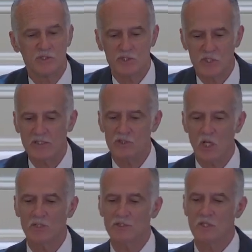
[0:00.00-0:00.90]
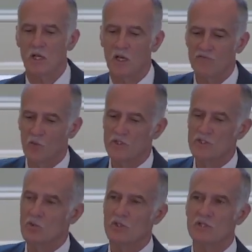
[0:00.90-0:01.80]
Jesus said in John uh,
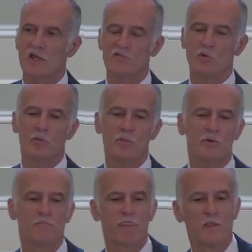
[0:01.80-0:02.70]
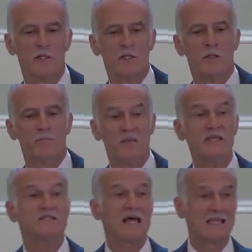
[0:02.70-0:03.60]
14 27, you remember,
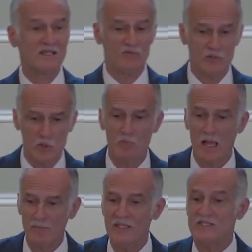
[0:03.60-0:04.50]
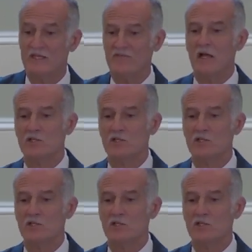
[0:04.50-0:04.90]
Peace I leave with you, my peace